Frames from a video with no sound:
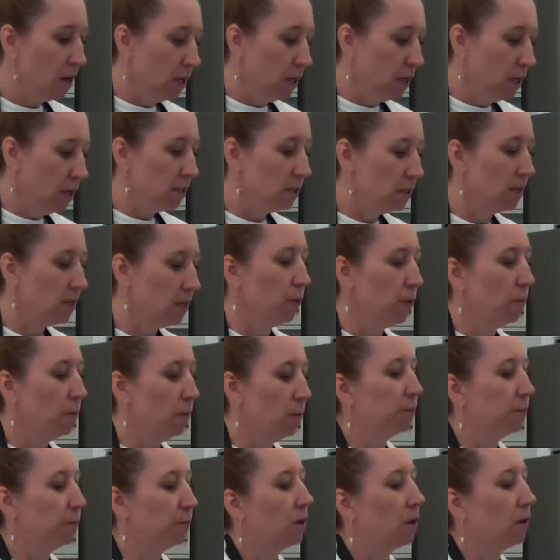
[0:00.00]
So
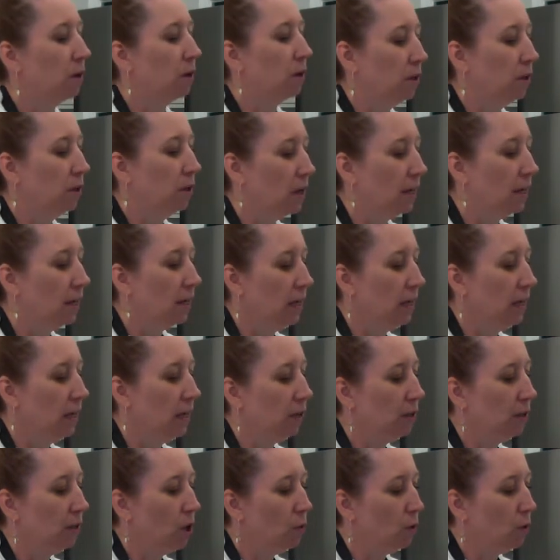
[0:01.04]
I'm gonna, again,
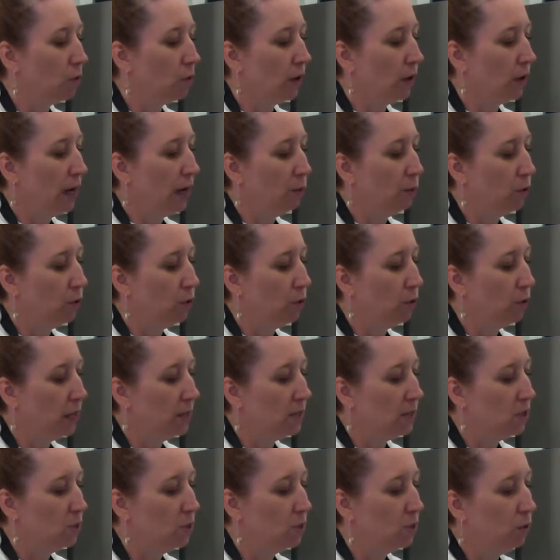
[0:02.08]
go around with my
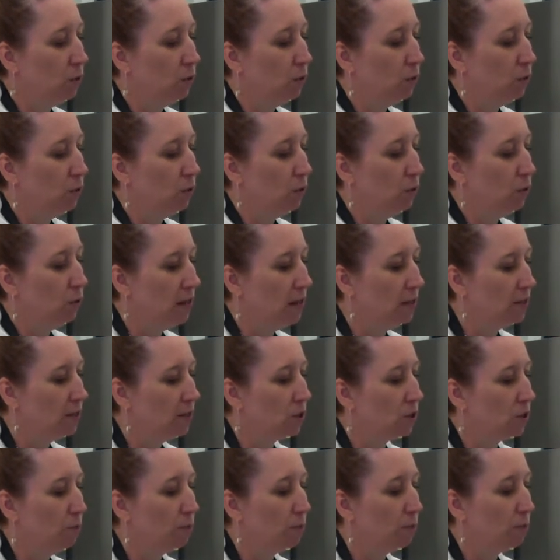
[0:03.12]
spoon and then
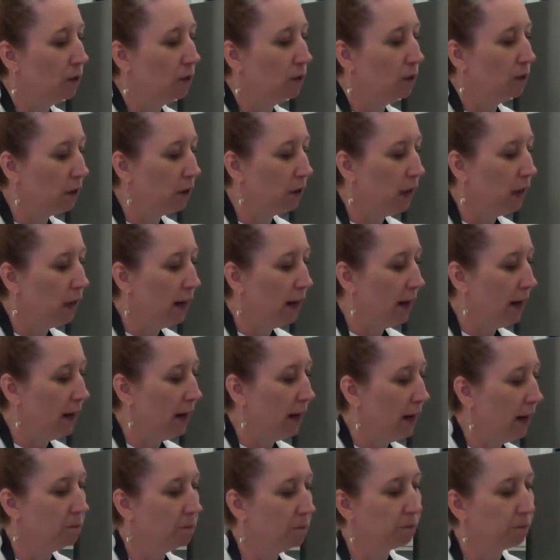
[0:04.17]
scoop the little gut out,
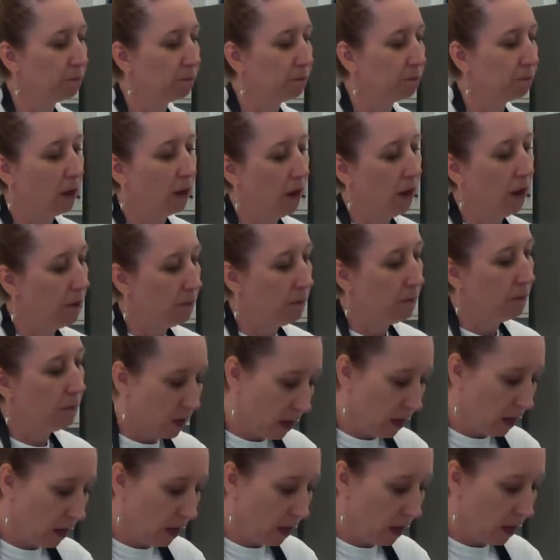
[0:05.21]
okay?
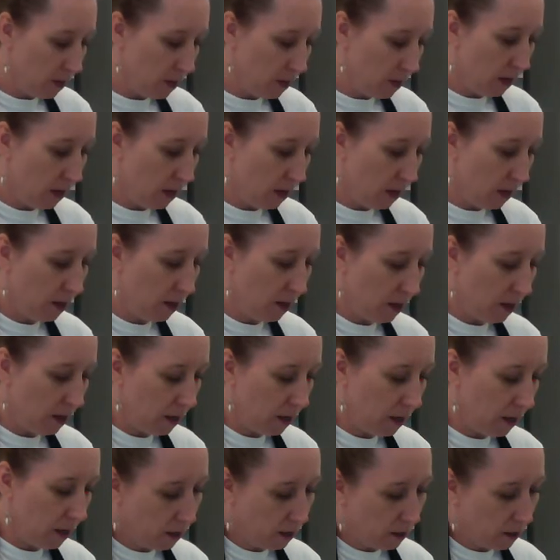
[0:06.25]
And
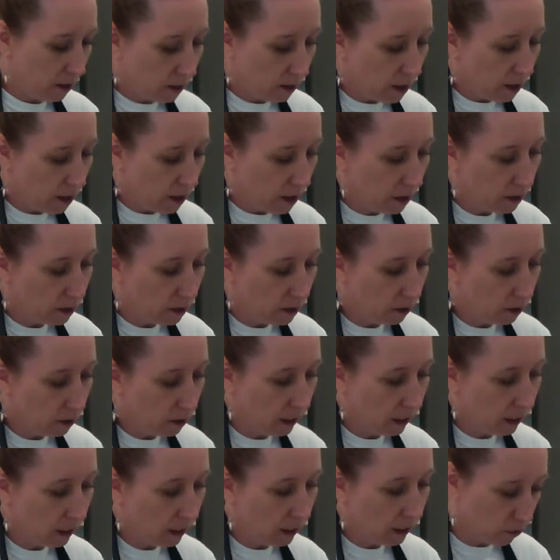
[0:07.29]
then I'm gonna
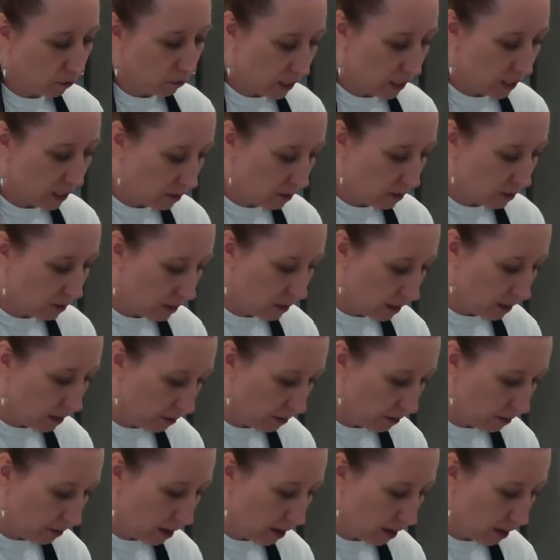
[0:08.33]
get the rest of these
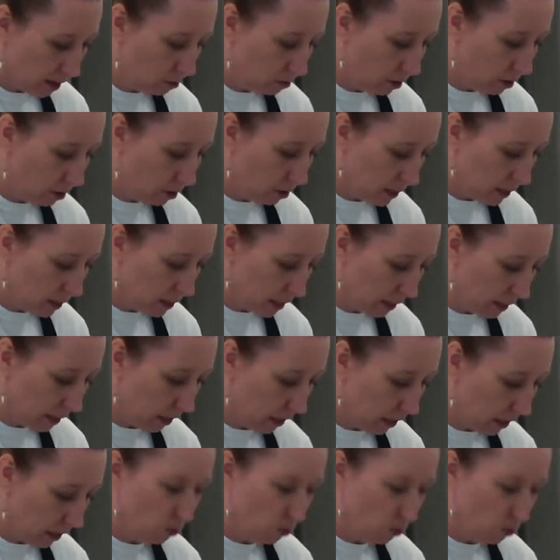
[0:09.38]
avocado guts out of here.